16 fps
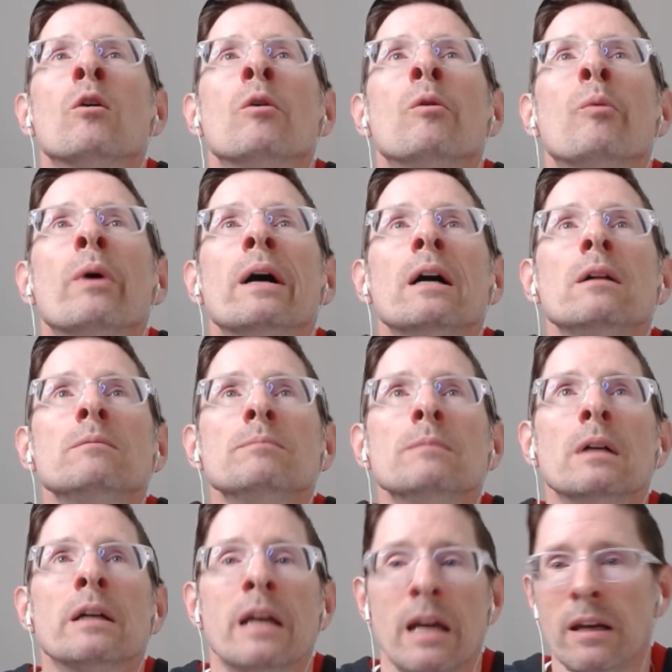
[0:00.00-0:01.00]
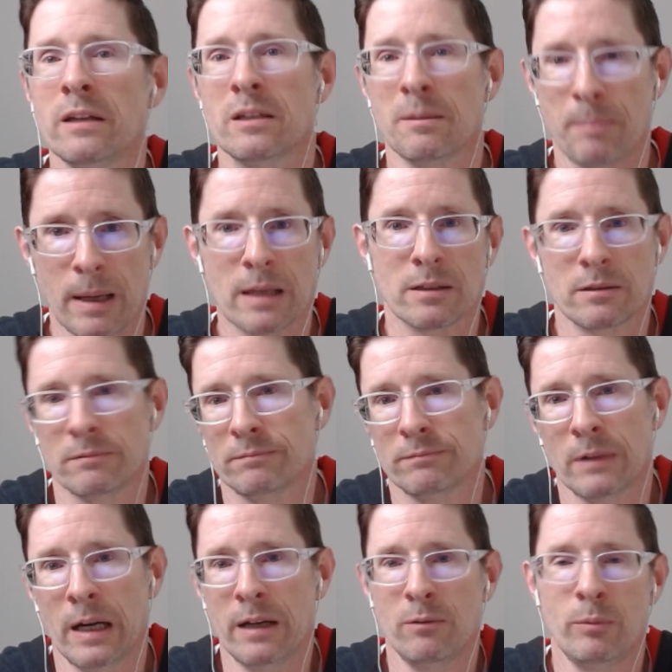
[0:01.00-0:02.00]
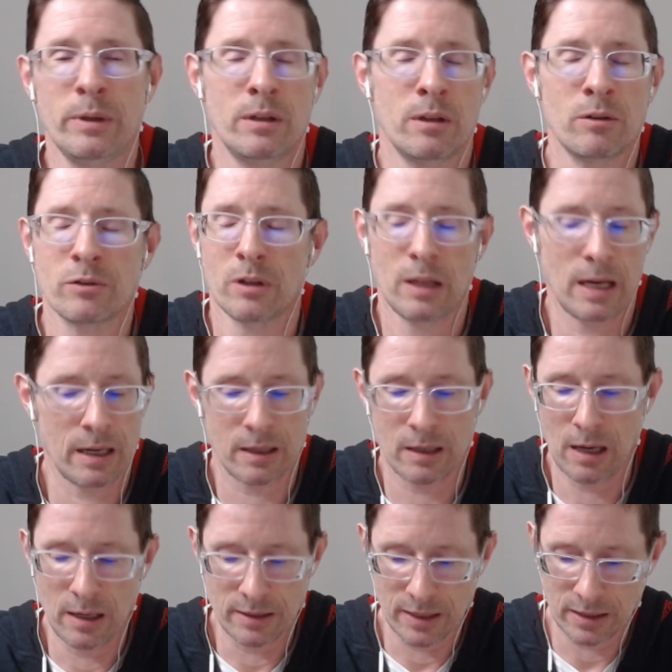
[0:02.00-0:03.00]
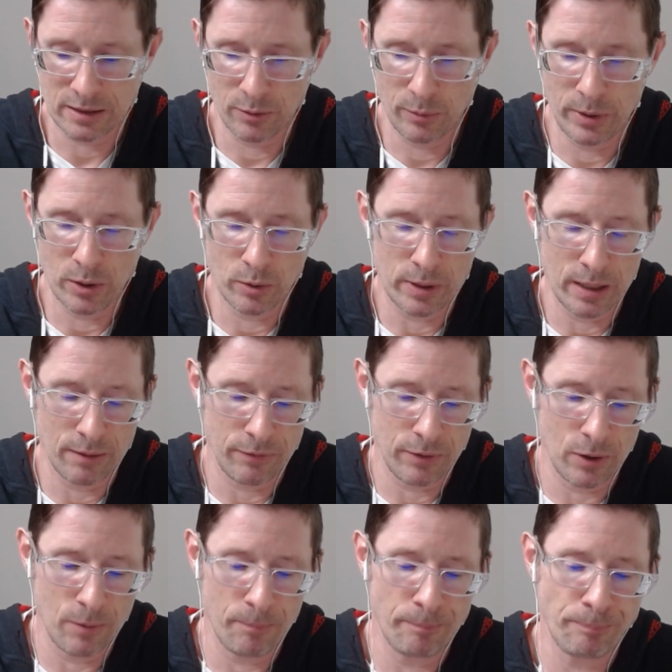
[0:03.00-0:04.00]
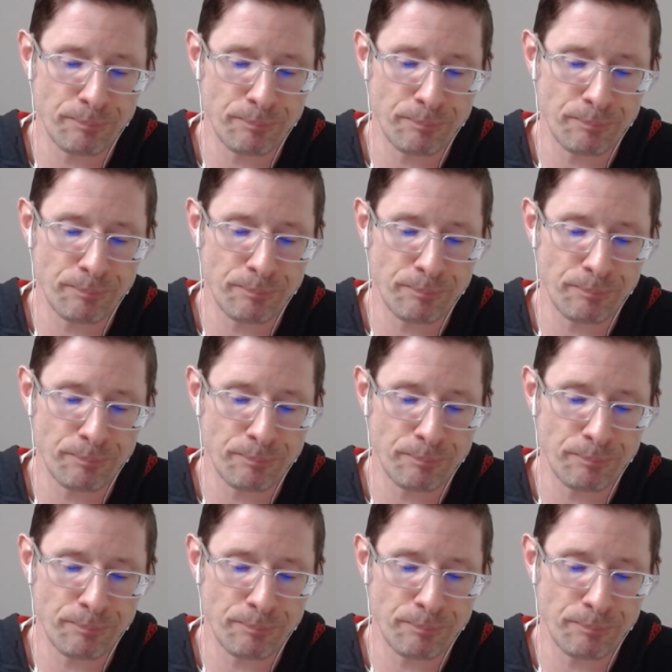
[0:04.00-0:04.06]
Well, again, it depends, right? There's a lot of context that we don't have here.